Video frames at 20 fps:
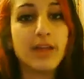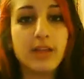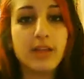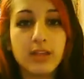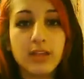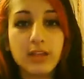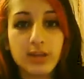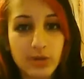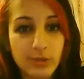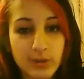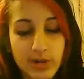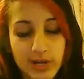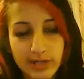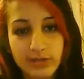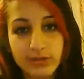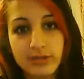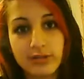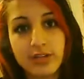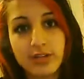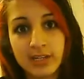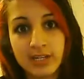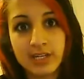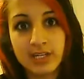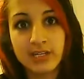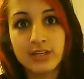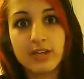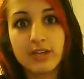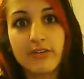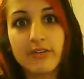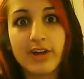it your regular
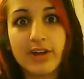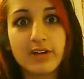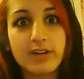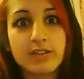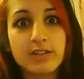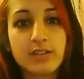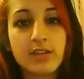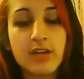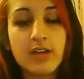cleaning device.